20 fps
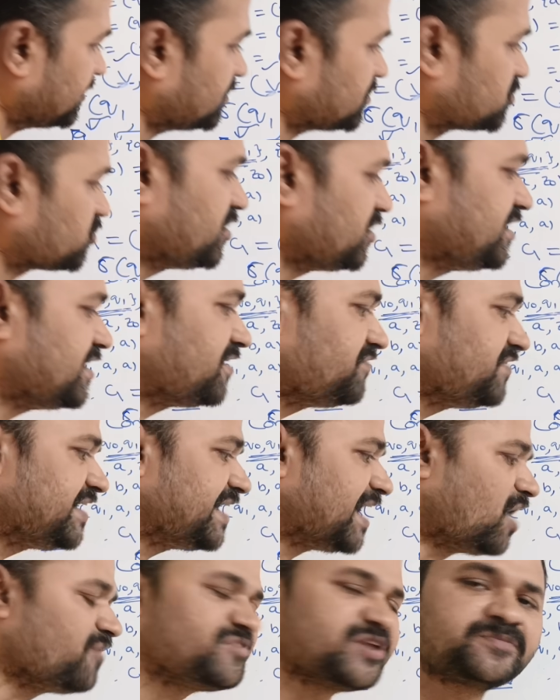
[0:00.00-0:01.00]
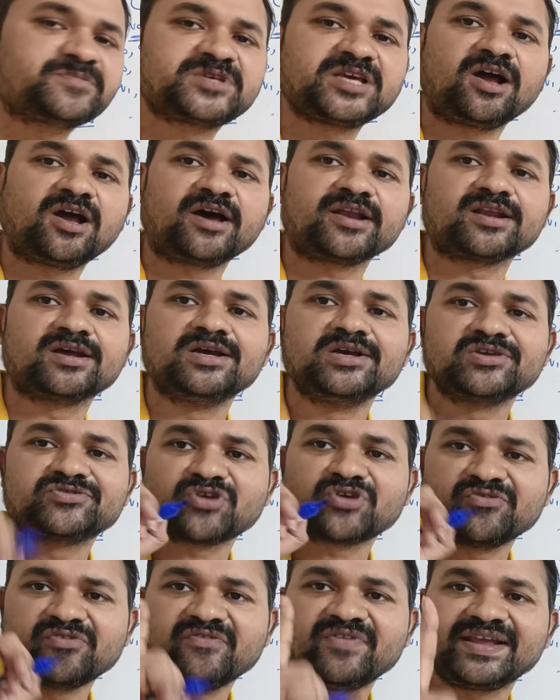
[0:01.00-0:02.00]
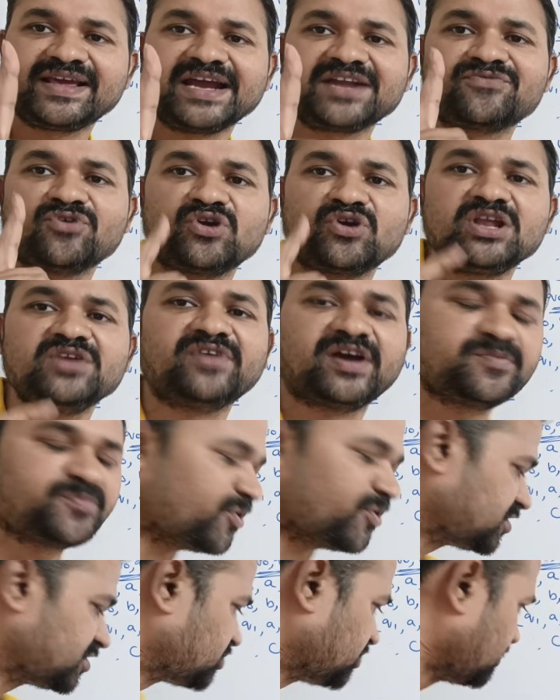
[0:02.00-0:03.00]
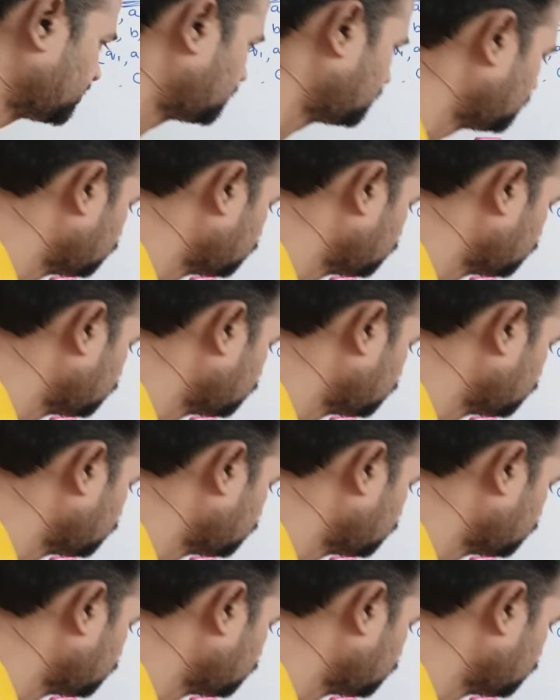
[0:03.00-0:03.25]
So here we have epsilon, so we will get only one production.